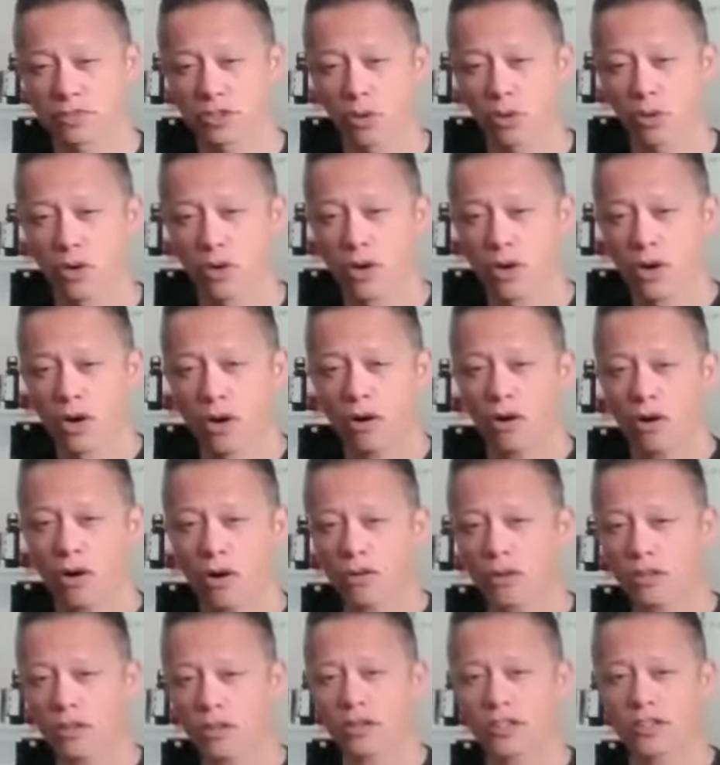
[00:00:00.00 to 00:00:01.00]
So
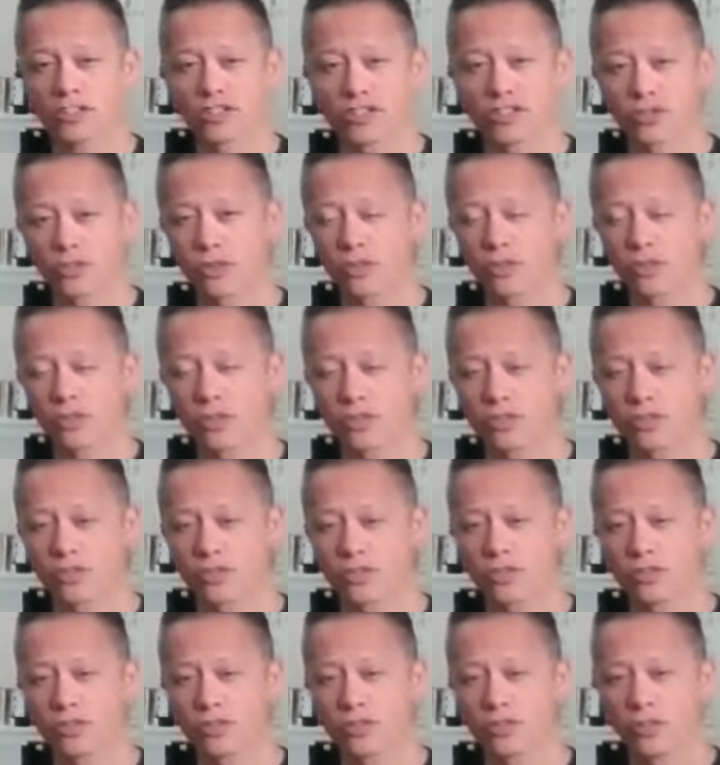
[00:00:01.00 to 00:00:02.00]
all our
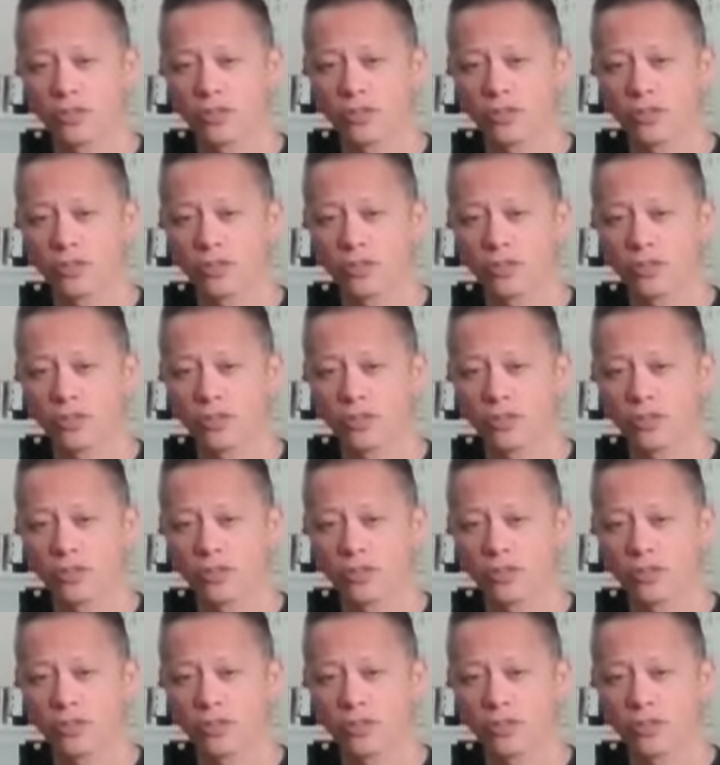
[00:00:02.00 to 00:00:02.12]
joints